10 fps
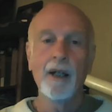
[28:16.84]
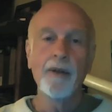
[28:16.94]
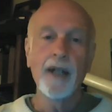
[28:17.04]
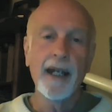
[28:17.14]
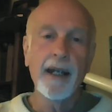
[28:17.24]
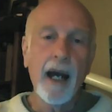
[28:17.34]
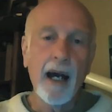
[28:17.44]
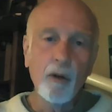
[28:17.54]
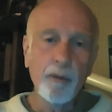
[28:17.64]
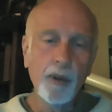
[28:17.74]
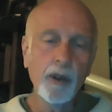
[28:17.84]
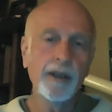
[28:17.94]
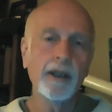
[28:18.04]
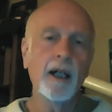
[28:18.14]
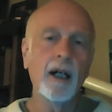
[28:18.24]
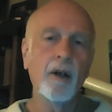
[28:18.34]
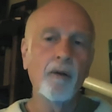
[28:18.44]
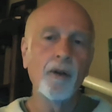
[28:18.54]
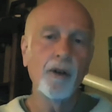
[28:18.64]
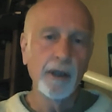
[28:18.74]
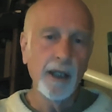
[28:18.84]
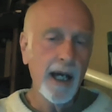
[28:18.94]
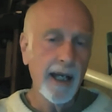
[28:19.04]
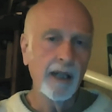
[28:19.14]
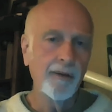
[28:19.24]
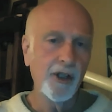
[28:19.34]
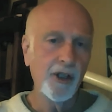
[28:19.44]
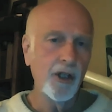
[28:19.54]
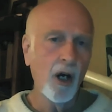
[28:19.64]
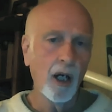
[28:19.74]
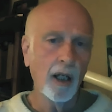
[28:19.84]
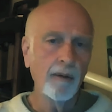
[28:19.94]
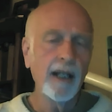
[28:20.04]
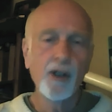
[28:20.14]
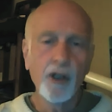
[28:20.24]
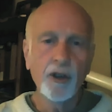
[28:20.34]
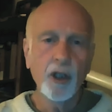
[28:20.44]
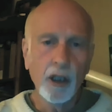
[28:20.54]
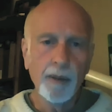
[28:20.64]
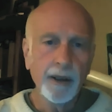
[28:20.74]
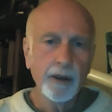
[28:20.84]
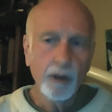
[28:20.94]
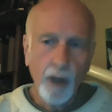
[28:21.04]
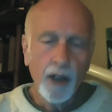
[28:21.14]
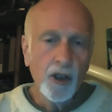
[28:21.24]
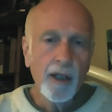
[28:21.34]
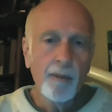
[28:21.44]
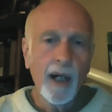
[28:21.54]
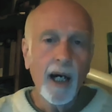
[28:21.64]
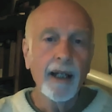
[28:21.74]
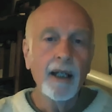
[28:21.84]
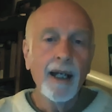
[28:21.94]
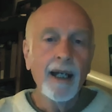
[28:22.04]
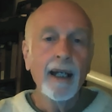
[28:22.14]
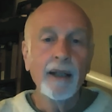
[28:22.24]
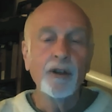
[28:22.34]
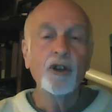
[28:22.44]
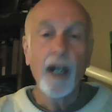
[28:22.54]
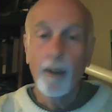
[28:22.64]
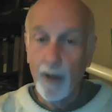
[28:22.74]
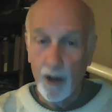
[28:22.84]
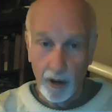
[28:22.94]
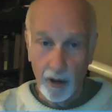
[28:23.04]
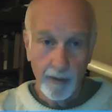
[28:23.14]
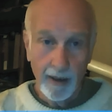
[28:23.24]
the output of light of a star is determined largely by its temperature.